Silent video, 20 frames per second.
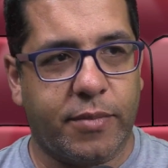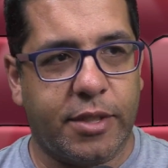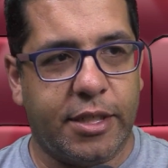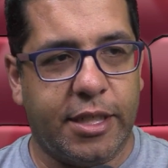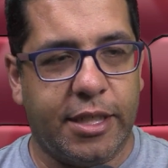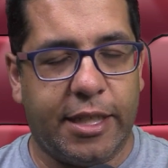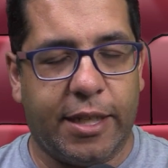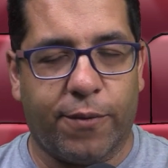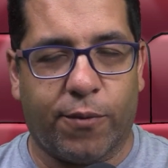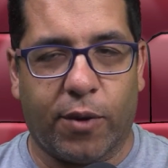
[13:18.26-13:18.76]

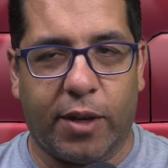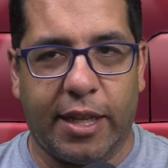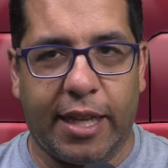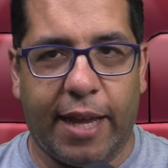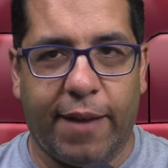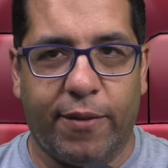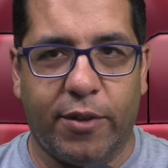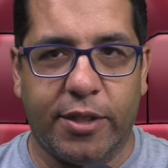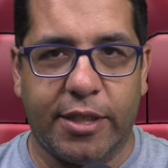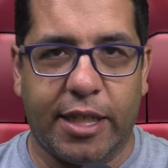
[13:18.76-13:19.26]
at different
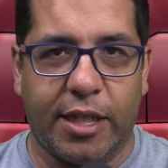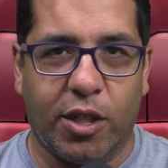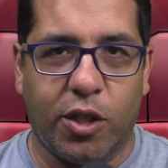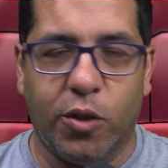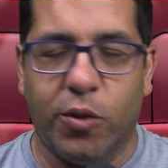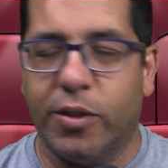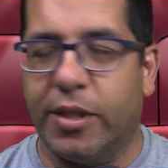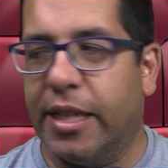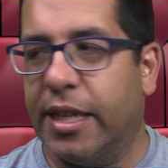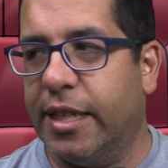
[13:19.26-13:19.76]
levels. And
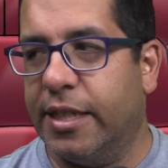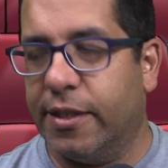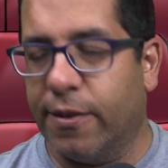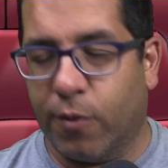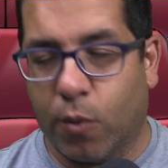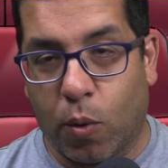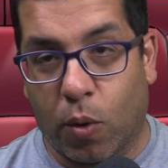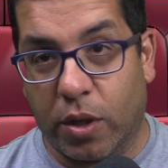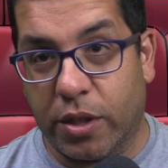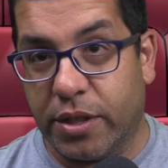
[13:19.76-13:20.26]
lose it is, of
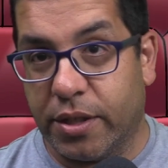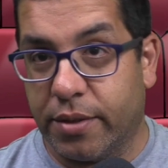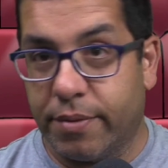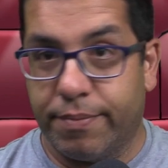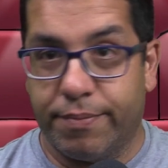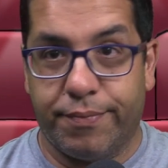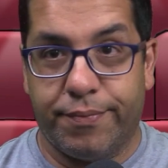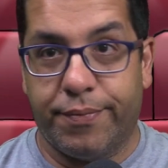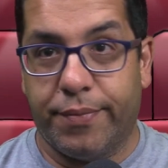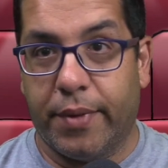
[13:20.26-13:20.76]
course,
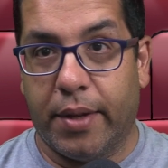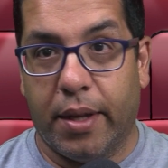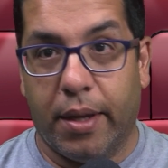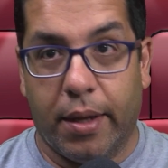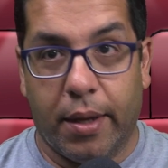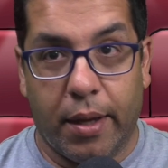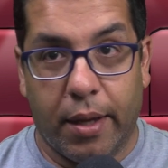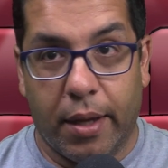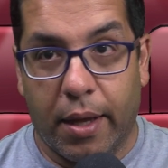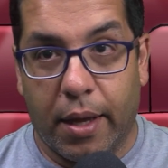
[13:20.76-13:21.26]

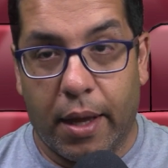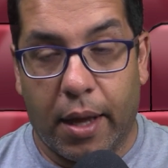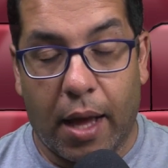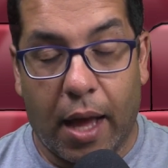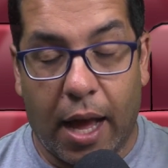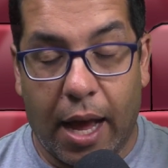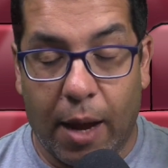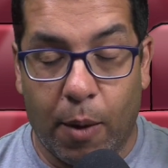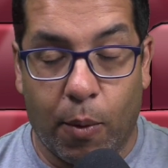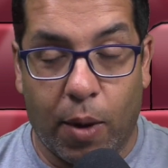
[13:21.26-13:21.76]

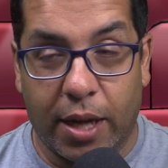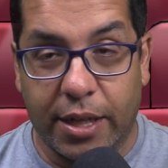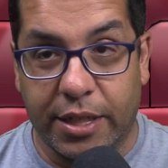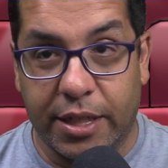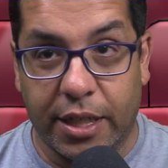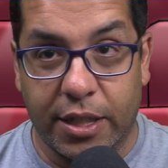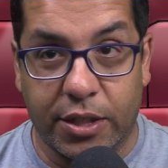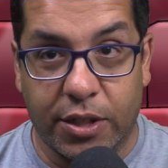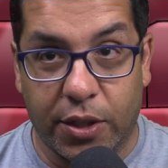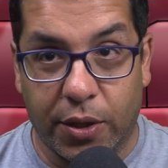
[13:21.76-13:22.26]
I watched
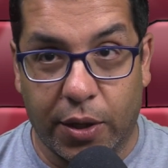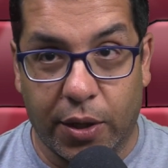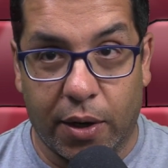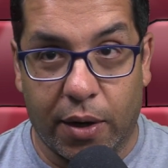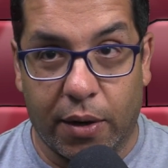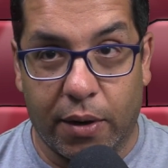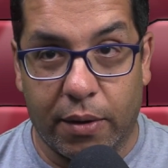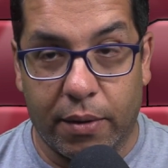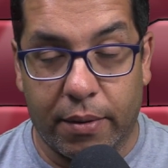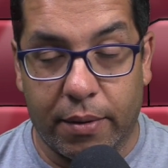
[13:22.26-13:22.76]
it, so you
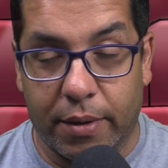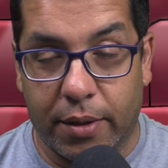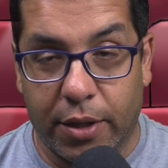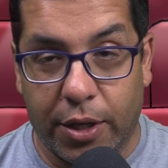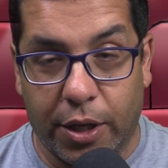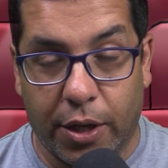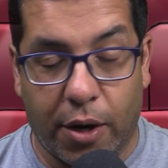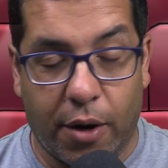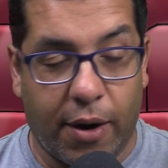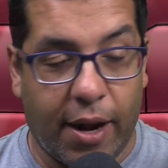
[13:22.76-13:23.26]

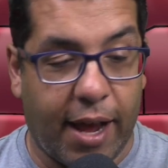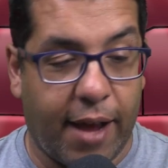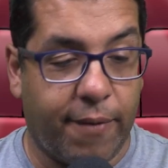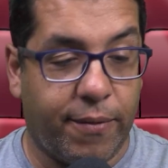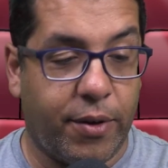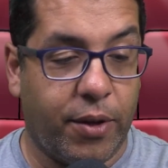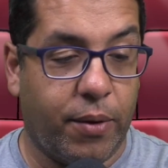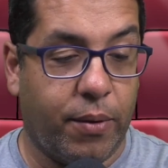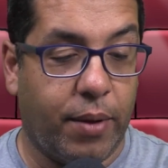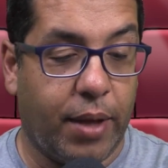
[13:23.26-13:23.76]
don't have
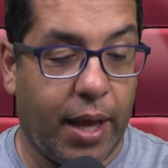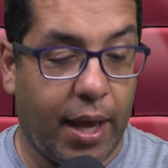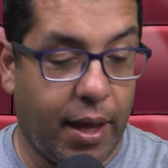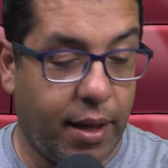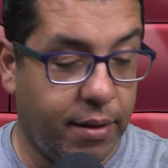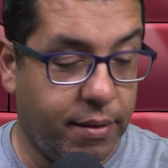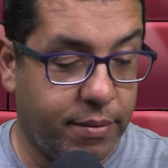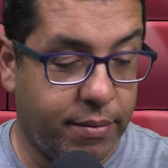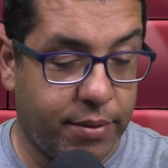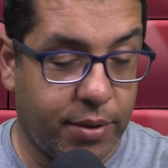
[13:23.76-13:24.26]
to,
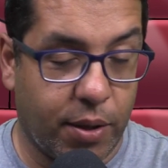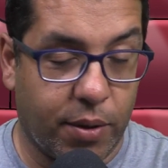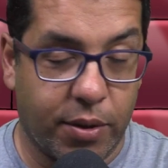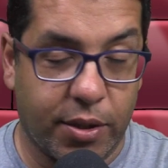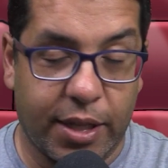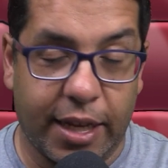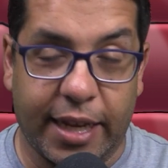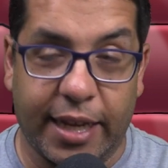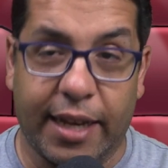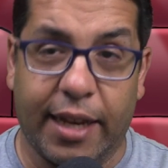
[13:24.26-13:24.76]
and don't
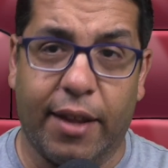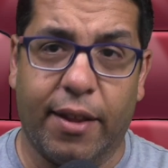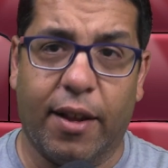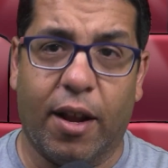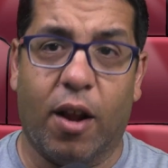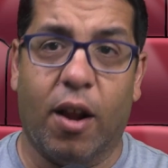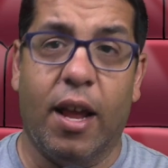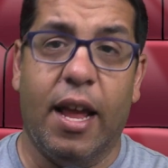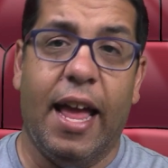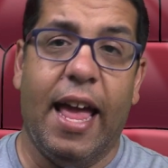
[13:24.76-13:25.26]
take it in
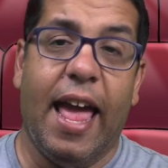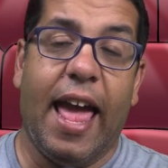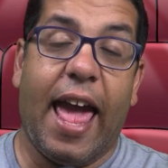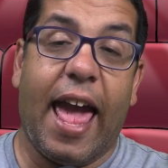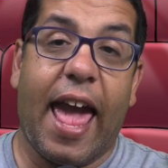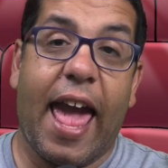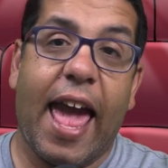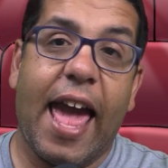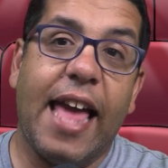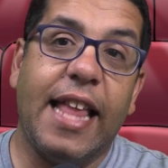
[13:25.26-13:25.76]
there.
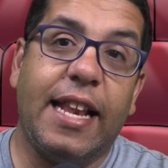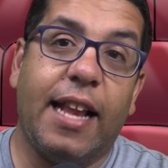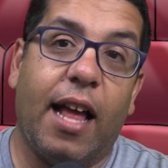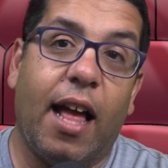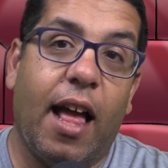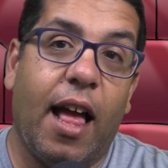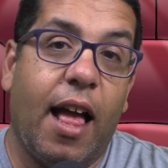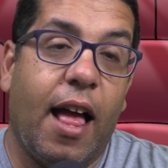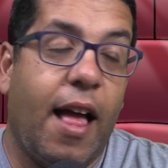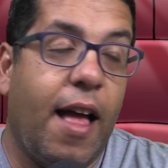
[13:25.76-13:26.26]
And
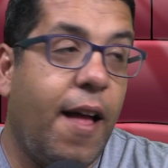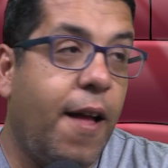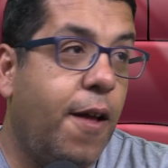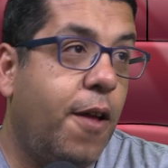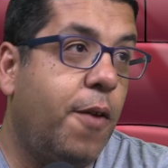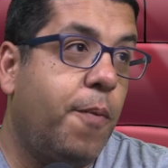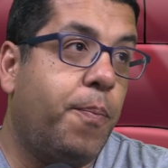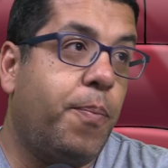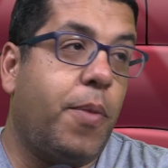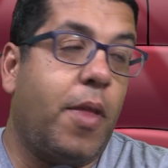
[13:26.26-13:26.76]

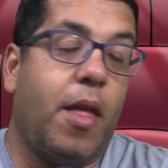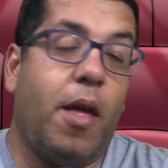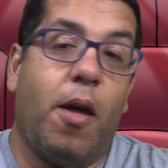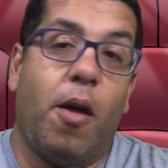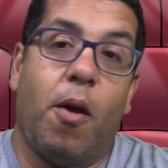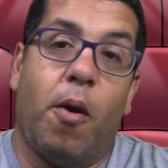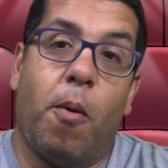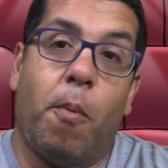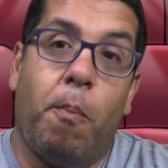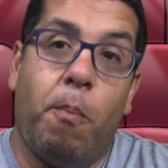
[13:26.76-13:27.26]

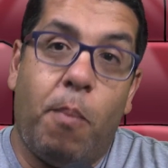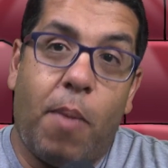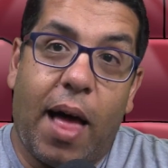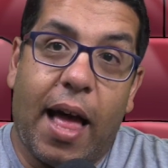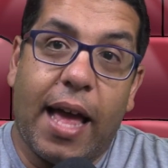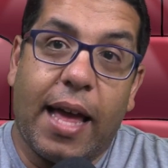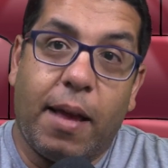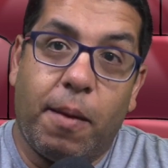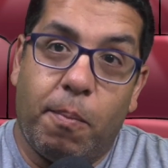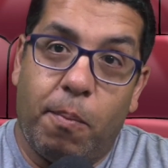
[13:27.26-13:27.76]

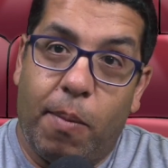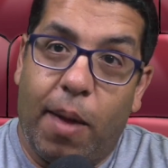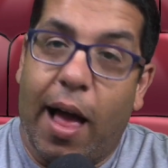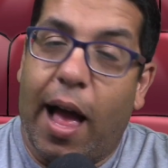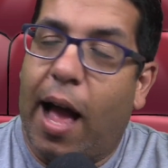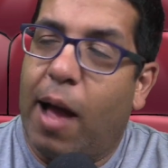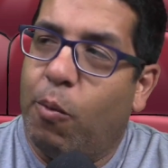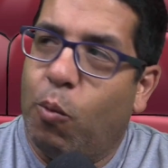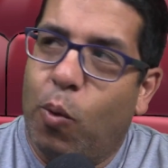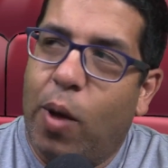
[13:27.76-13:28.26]
my
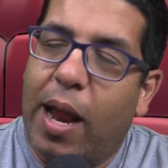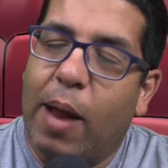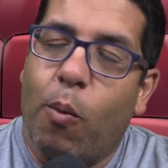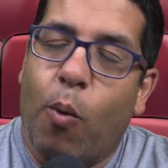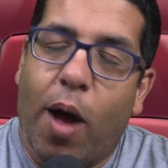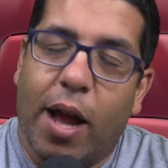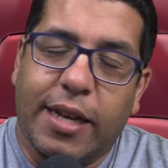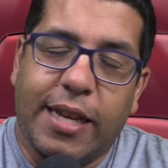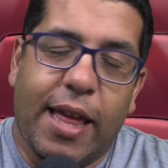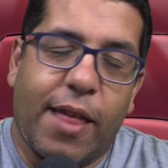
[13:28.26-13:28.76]
when I
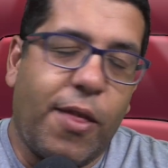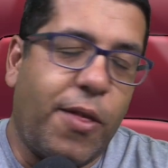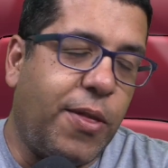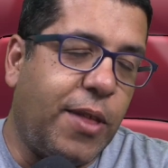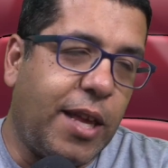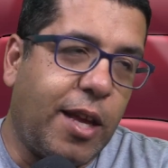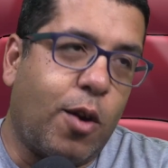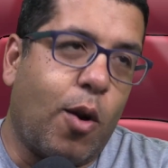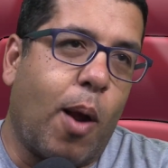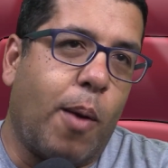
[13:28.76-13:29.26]
walked out of the
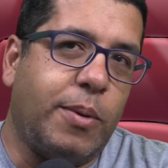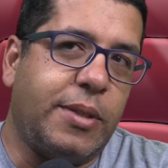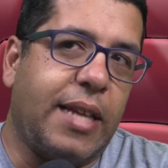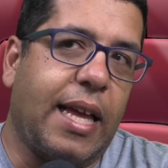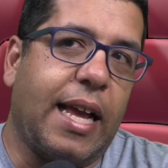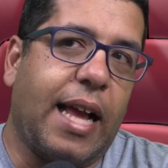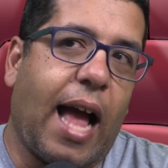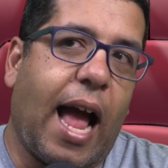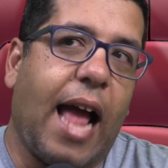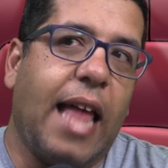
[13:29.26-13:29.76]
theater, I was
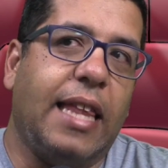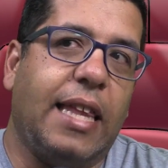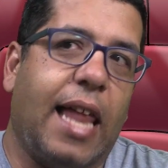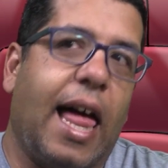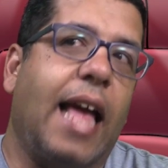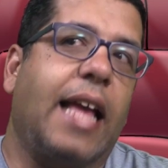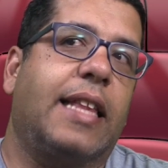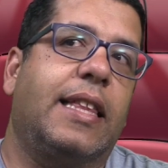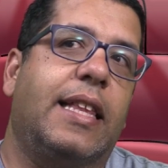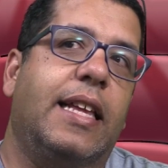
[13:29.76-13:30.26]
like, I
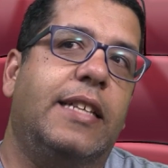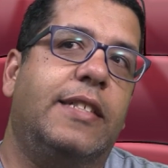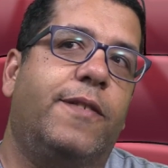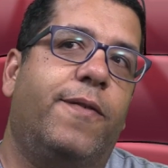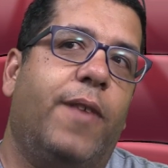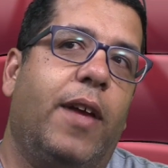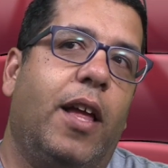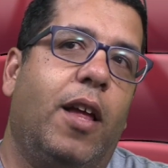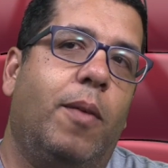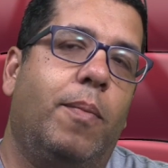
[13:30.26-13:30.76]
like this
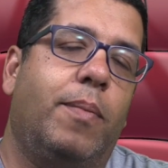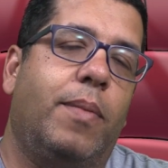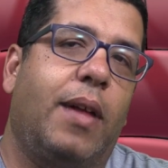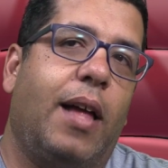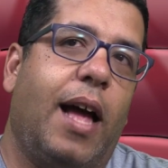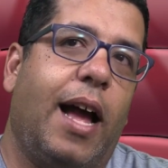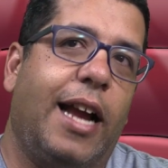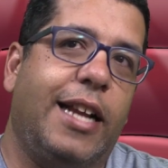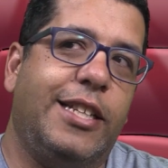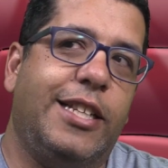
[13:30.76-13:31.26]
film.
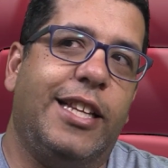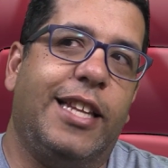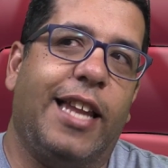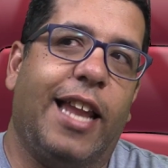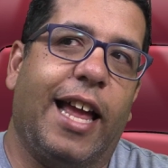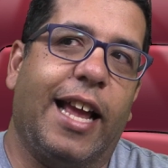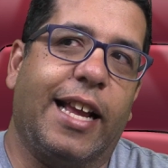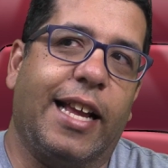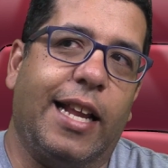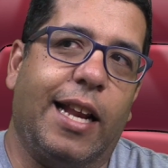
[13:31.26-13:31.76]
I did
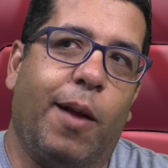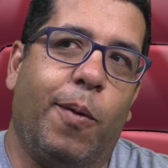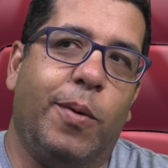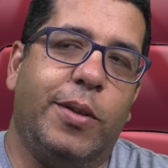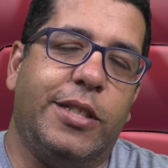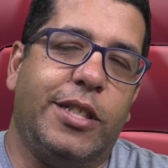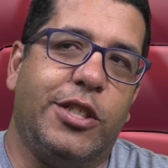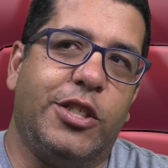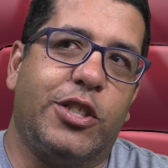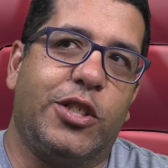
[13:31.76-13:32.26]
like it. I
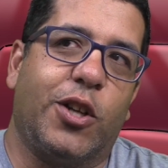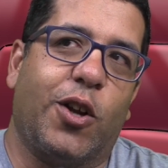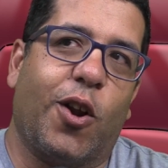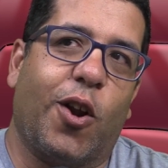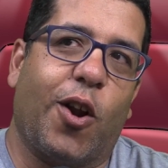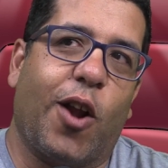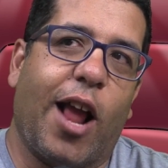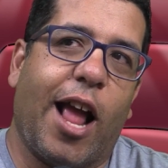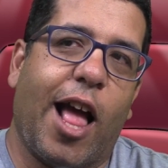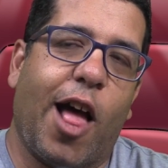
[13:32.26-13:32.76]
wasn't
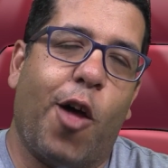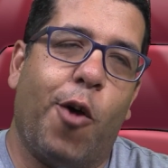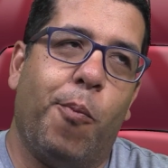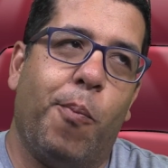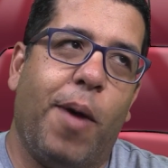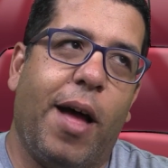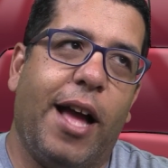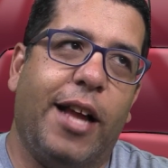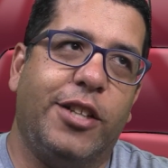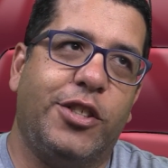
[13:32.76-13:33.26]
sure how
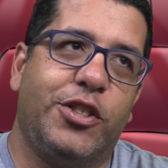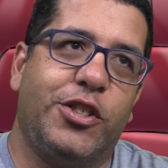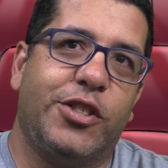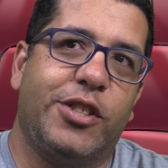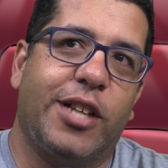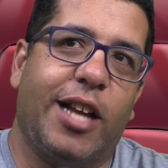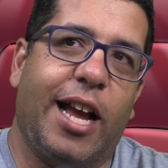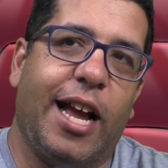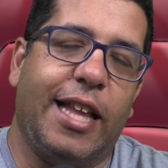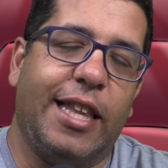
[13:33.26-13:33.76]
much
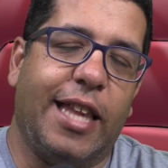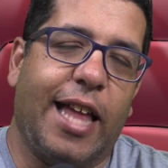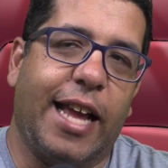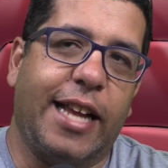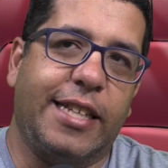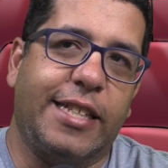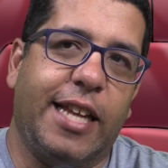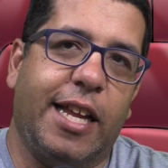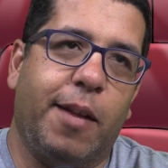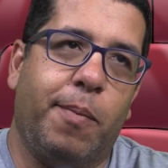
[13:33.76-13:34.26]
I
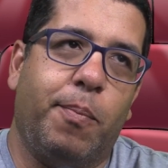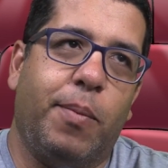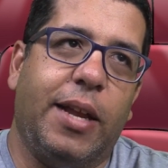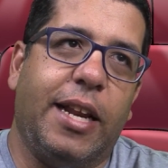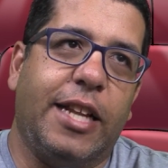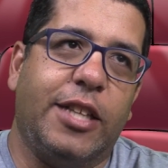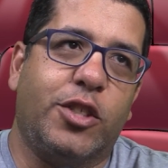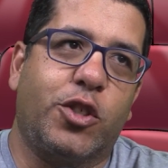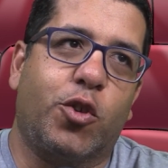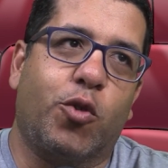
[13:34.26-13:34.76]
liked it, but
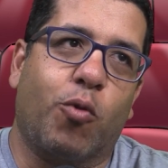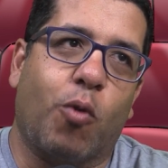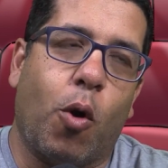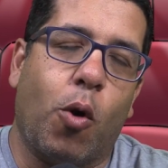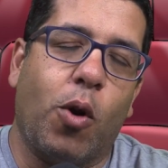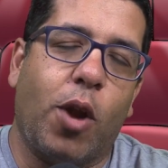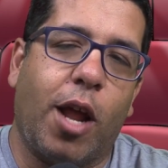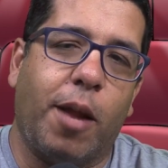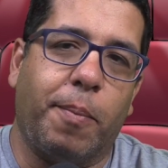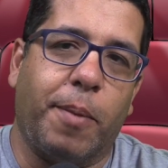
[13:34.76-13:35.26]
it's
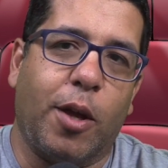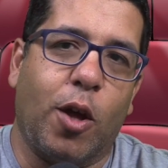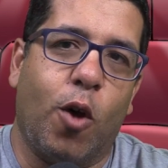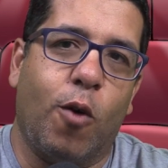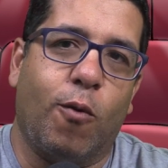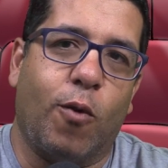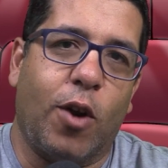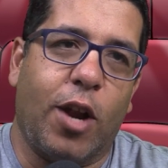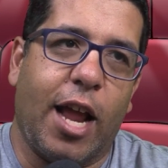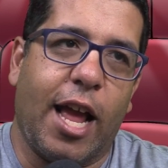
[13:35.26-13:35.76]
grown on me
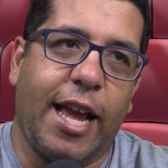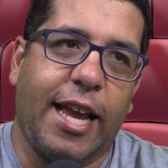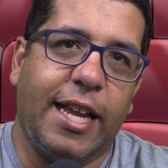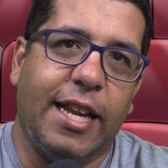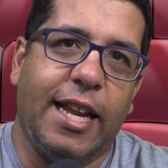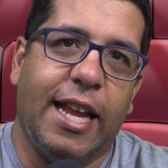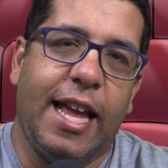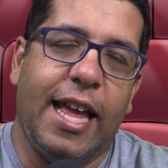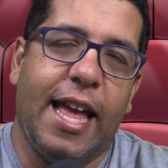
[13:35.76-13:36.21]
overnight.